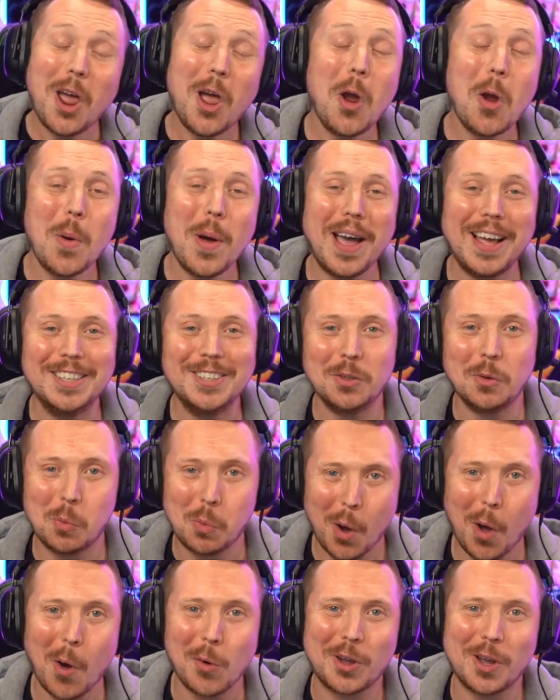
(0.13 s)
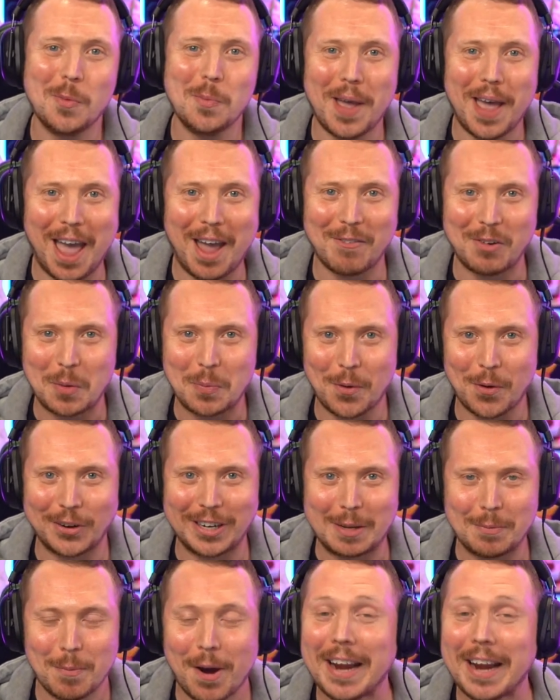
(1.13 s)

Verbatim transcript: Hello and welcome everybody.